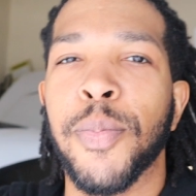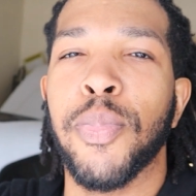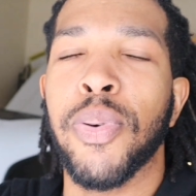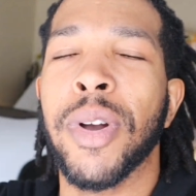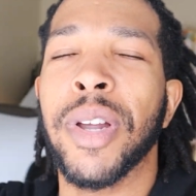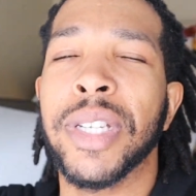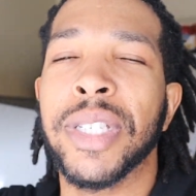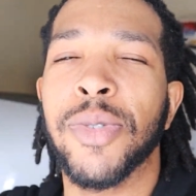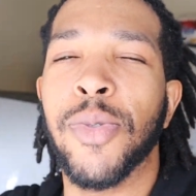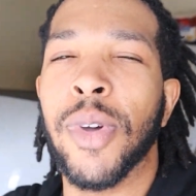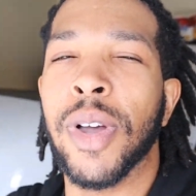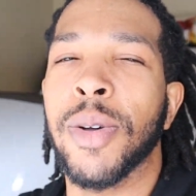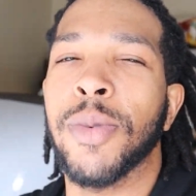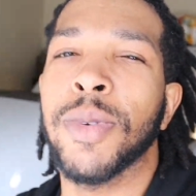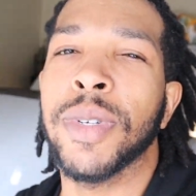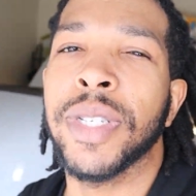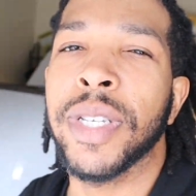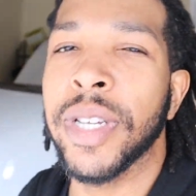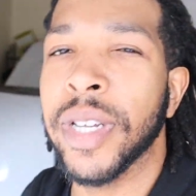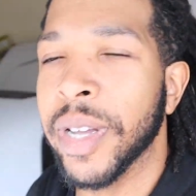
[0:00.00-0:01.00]
Prod Squad,
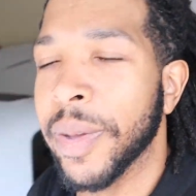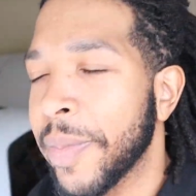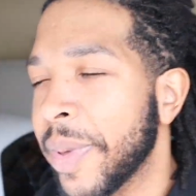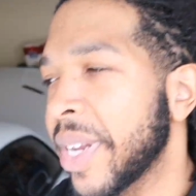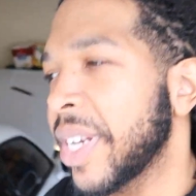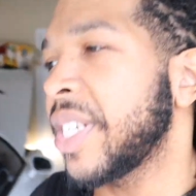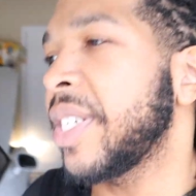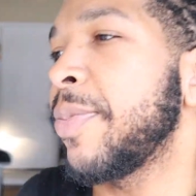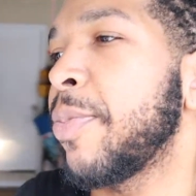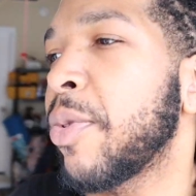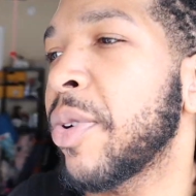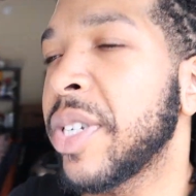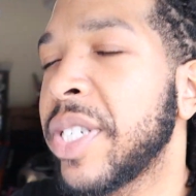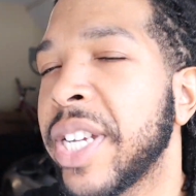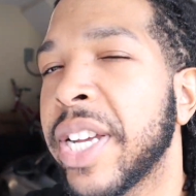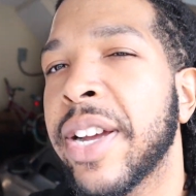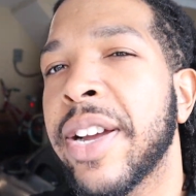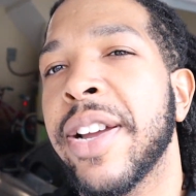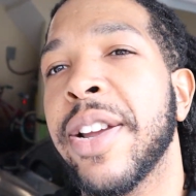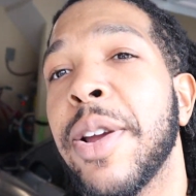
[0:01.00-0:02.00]
what's good, man? It's your boy
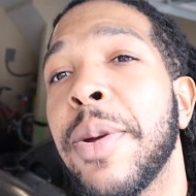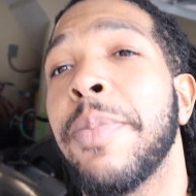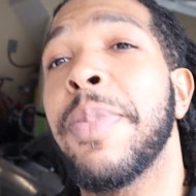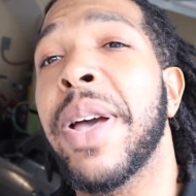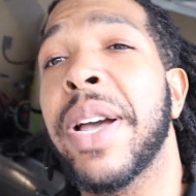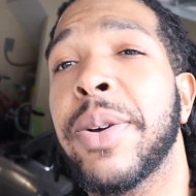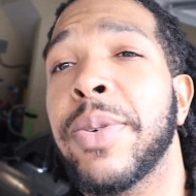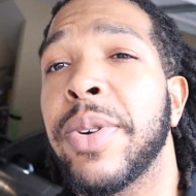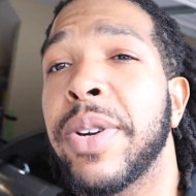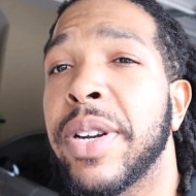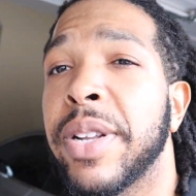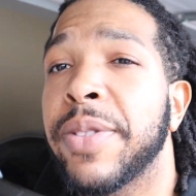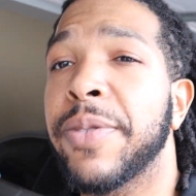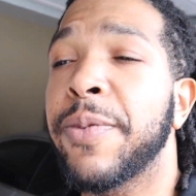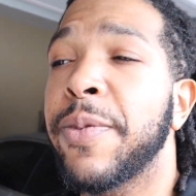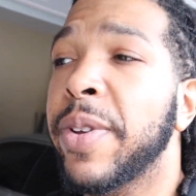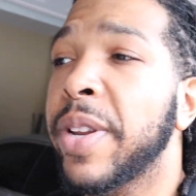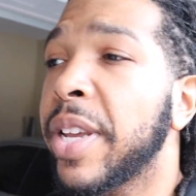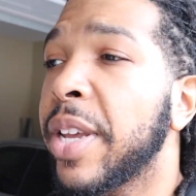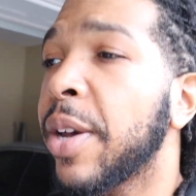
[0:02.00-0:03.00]
JR here, back with another
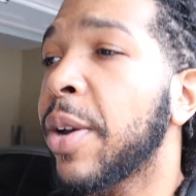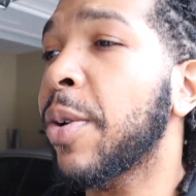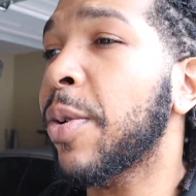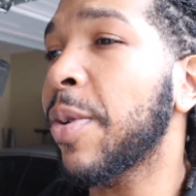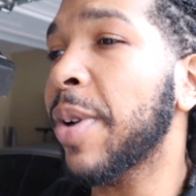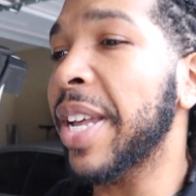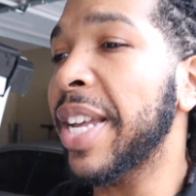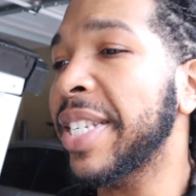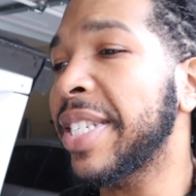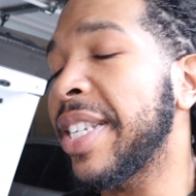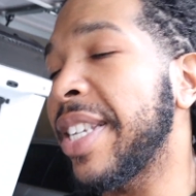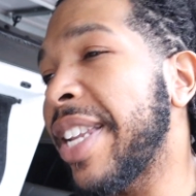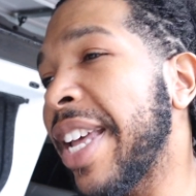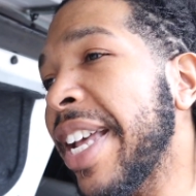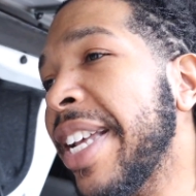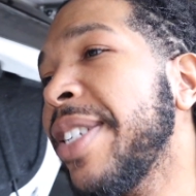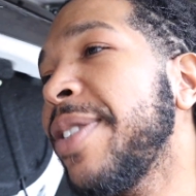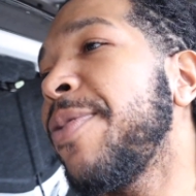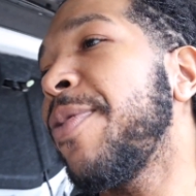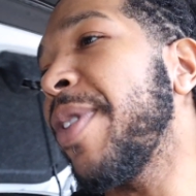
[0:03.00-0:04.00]
video. And
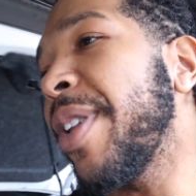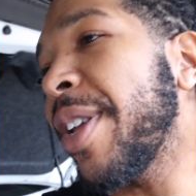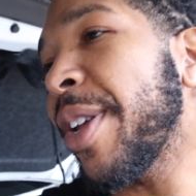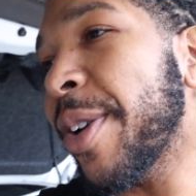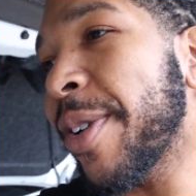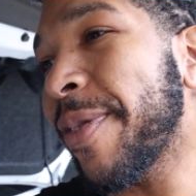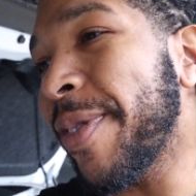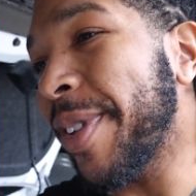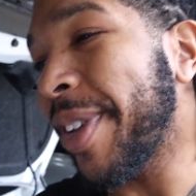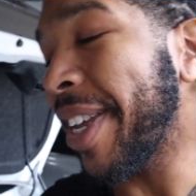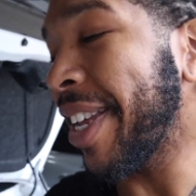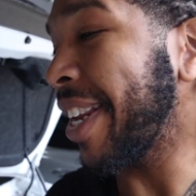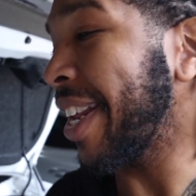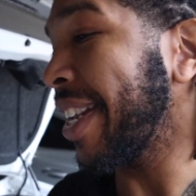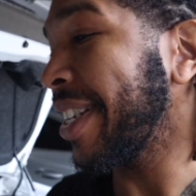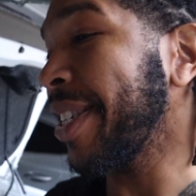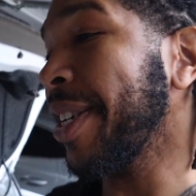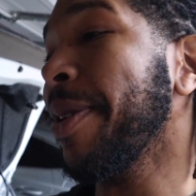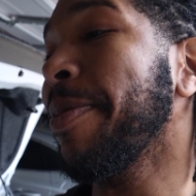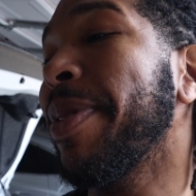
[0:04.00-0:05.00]
today's video, if you
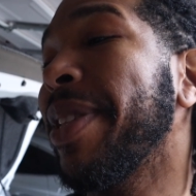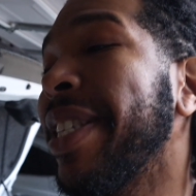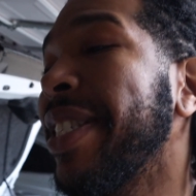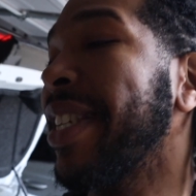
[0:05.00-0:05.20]
cannot tell by the